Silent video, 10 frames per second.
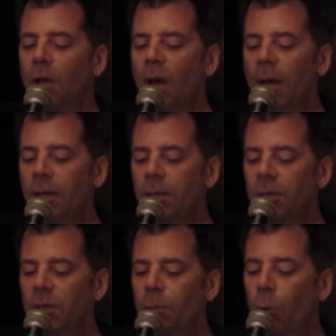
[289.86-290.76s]
I didn't
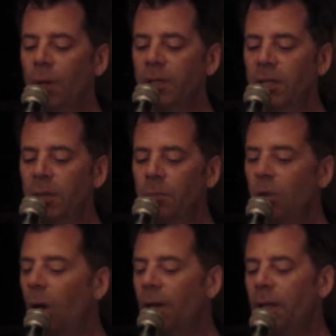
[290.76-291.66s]
see the point in him
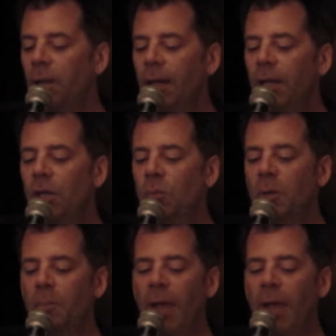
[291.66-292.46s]
talking like a human